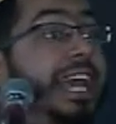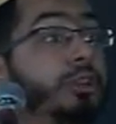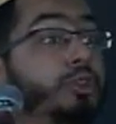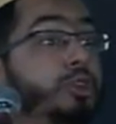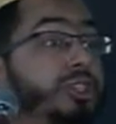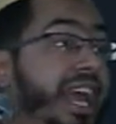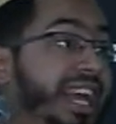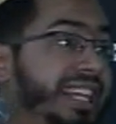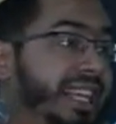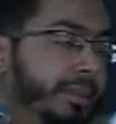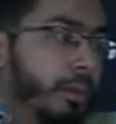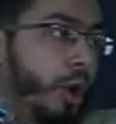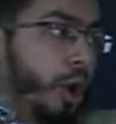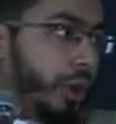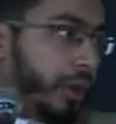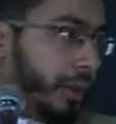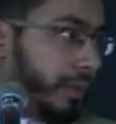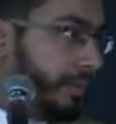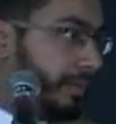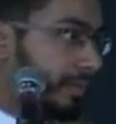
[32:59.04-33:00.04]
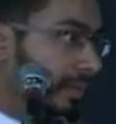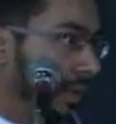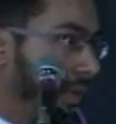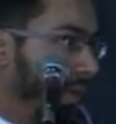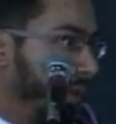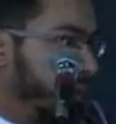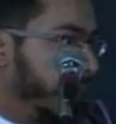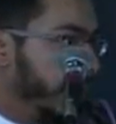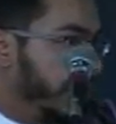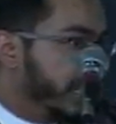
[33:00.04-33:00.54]
there to take them on.
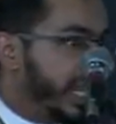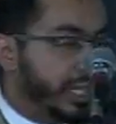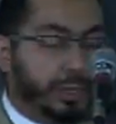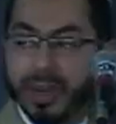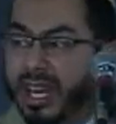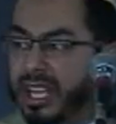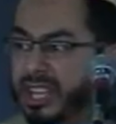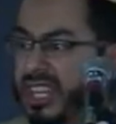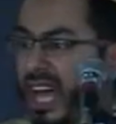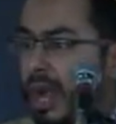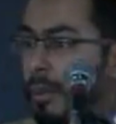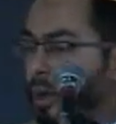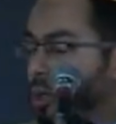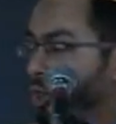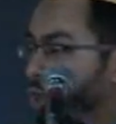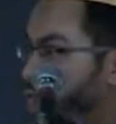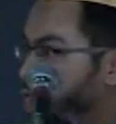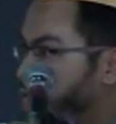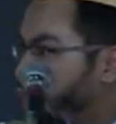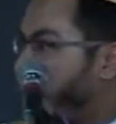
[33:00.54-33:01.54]
That's what Allah wanted to